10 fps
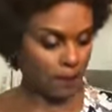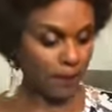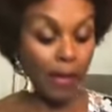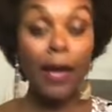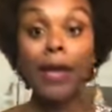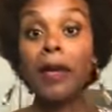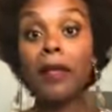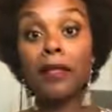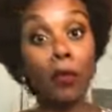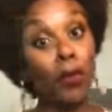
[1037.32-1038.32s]
The
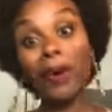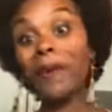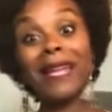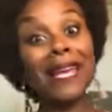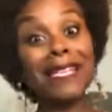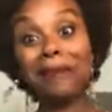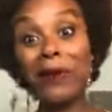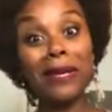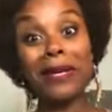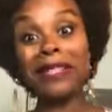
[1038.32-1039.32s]
watermelon has spoken,
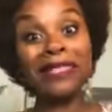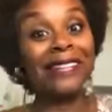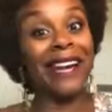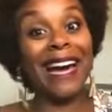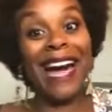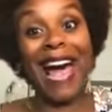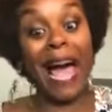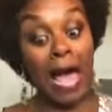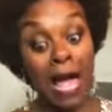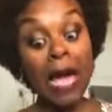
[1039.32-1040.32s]
honey.
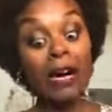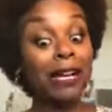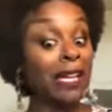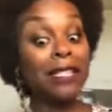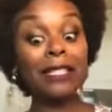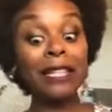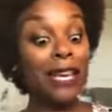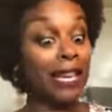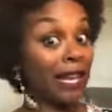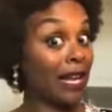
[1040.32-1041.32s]
He said,
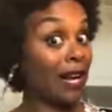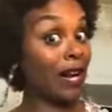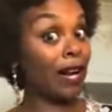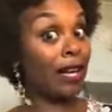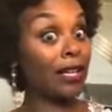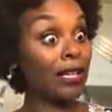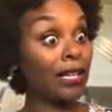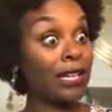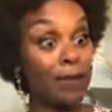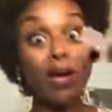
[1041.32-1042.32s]
"Get me off
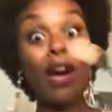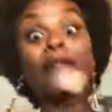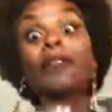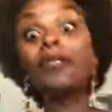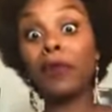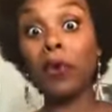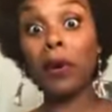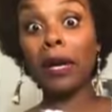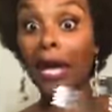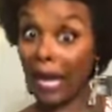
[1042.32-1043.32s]
this fork and
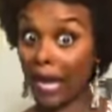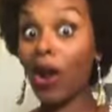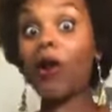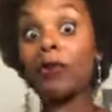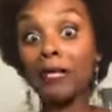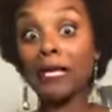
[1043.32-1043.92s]
off this live."